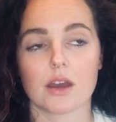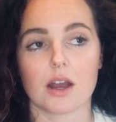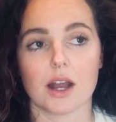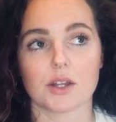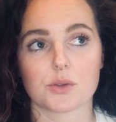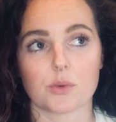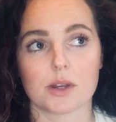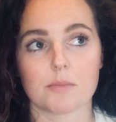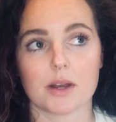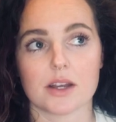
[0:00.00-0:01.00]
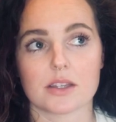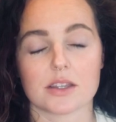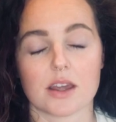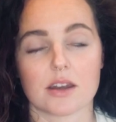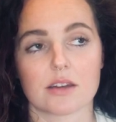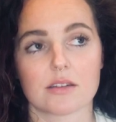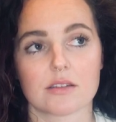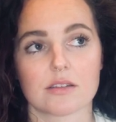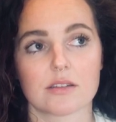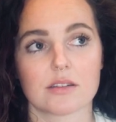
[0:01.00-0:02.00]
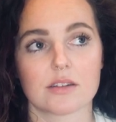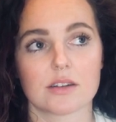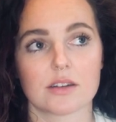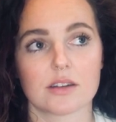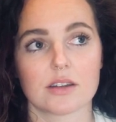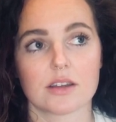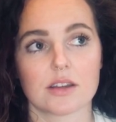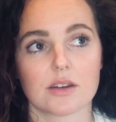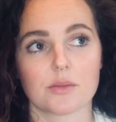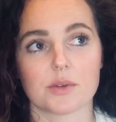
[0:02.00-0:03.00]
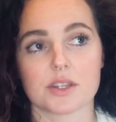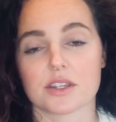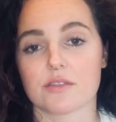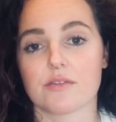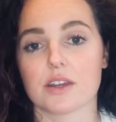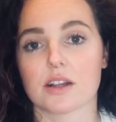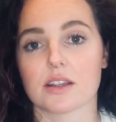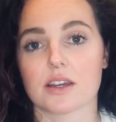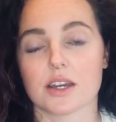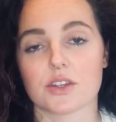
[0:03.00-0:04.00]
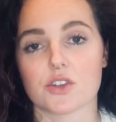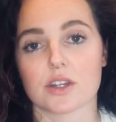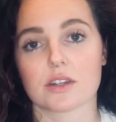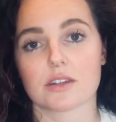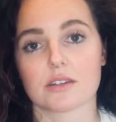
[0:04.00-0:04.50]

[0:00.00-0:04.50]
and one person was severely injured.